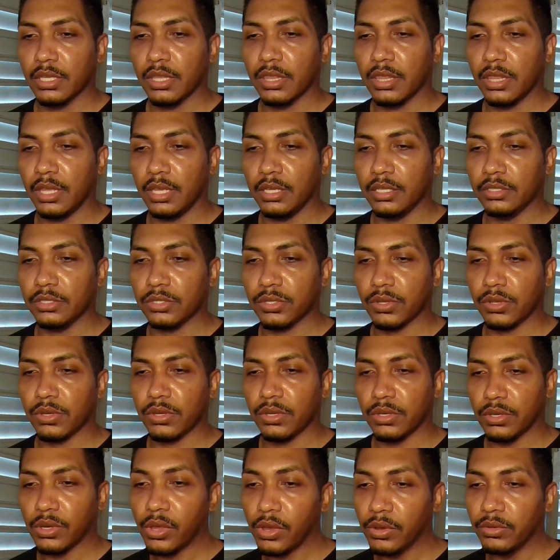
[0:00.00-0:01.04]
they took
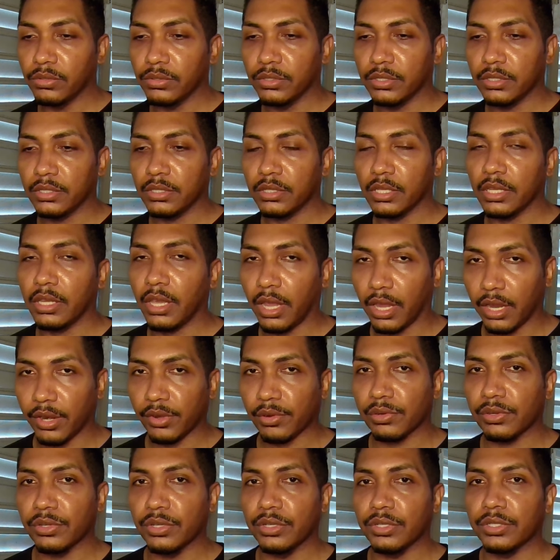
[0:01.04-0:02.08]
note the
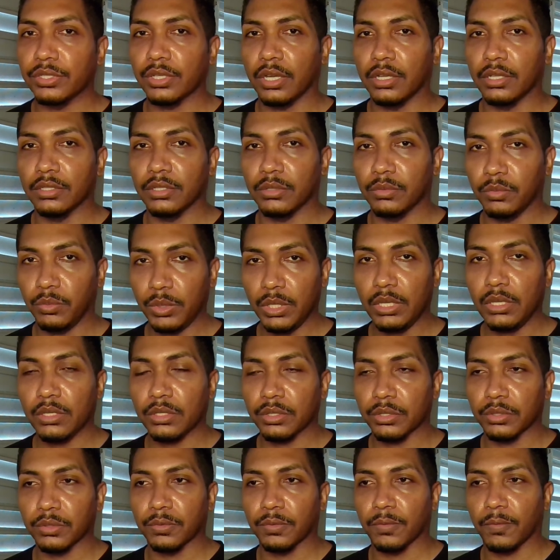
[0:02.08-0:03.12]
errors on the Wii
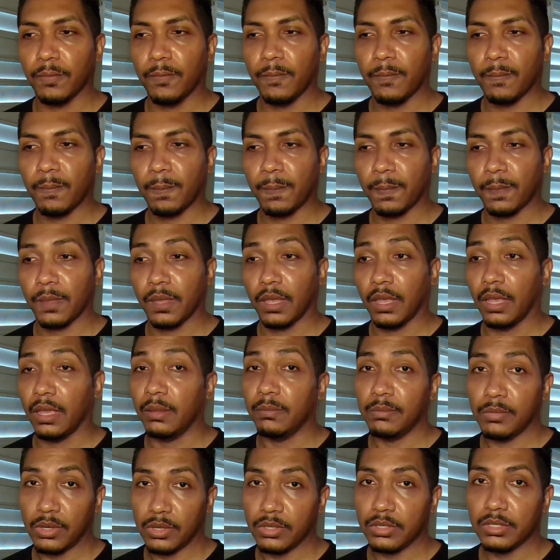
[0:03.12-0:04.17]
U
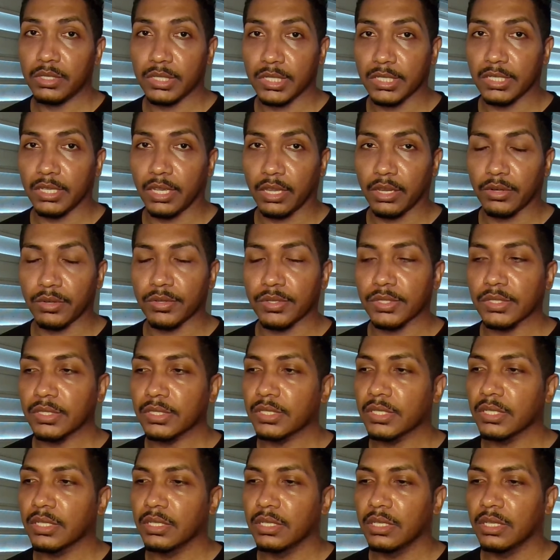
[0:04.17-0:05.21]
and marketing
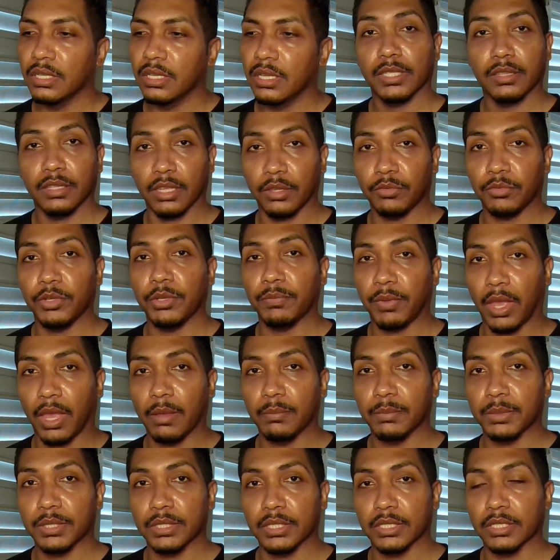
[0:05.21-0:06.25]
errors. They
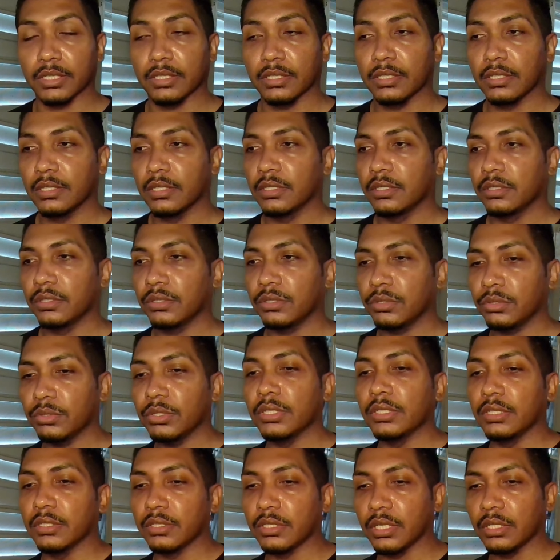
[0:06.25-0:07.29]
revamped it to the
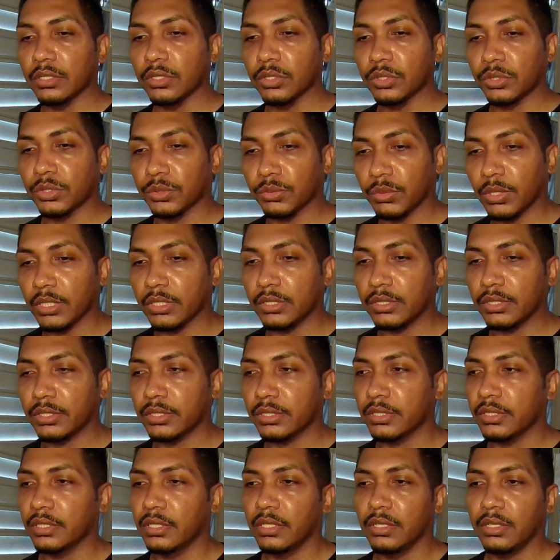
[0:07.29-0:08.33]
Nintendo
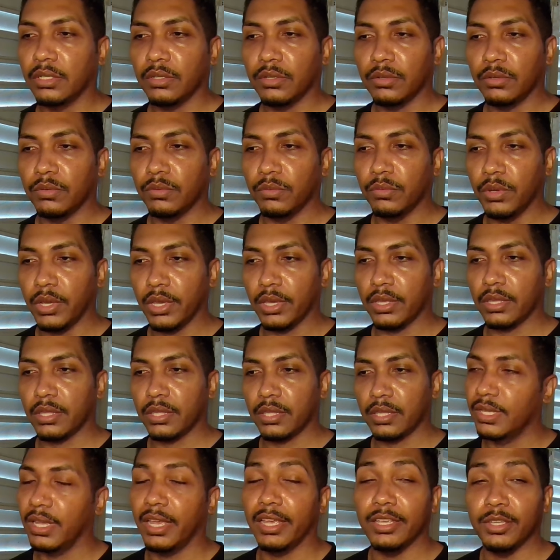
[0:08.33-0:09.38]
Switch with
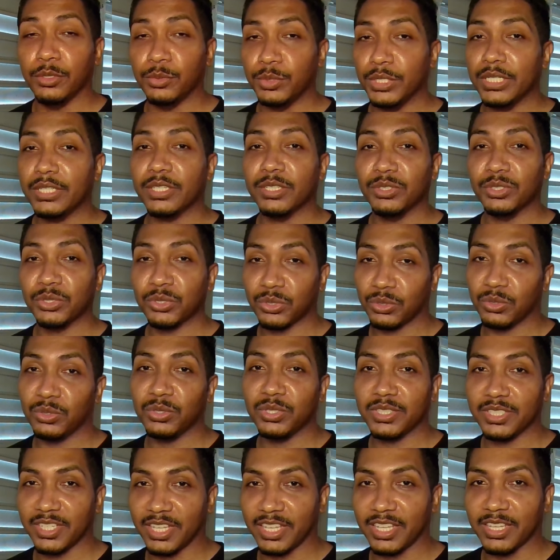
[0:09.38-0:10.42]
a unique control
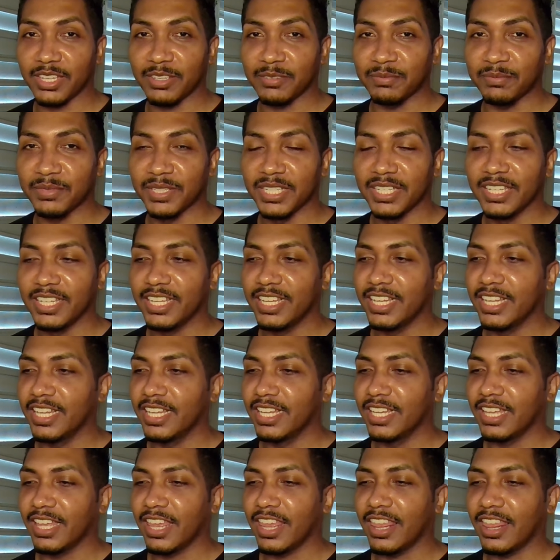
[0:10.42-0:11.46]
scheme
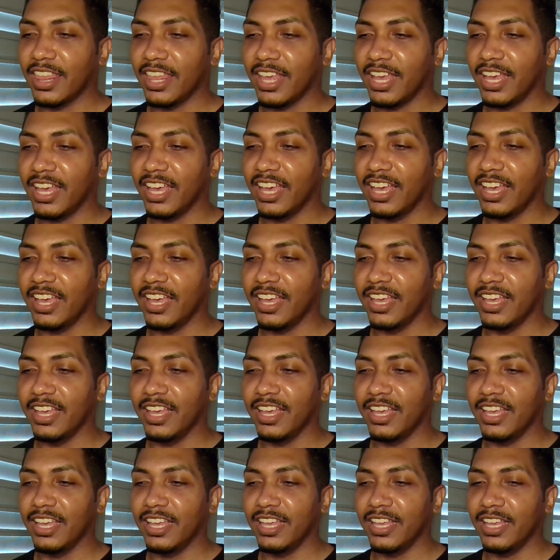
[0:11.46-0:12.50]
that
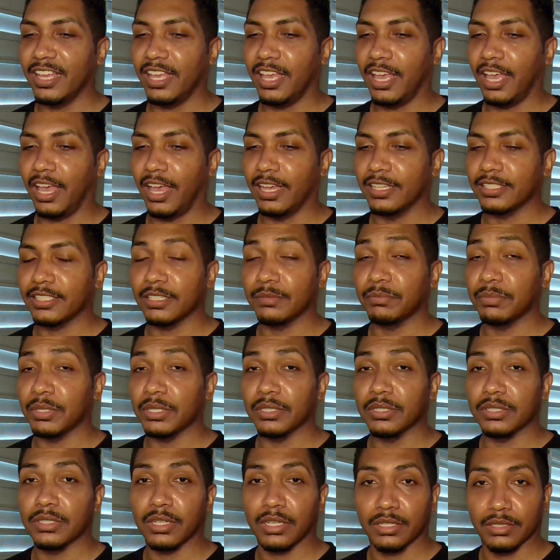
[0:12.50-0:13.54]
hasn't
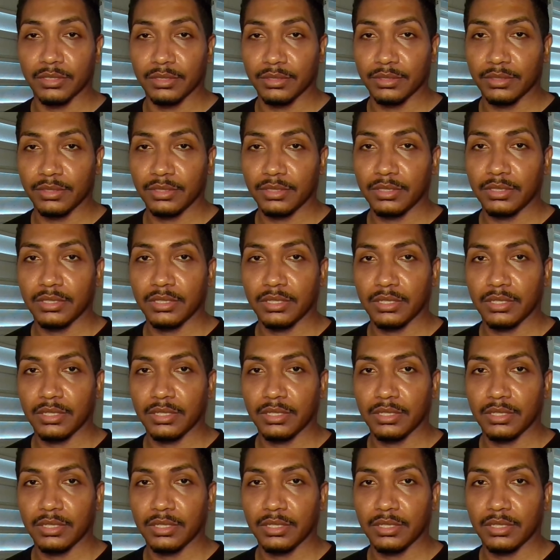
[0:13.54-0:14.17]
been done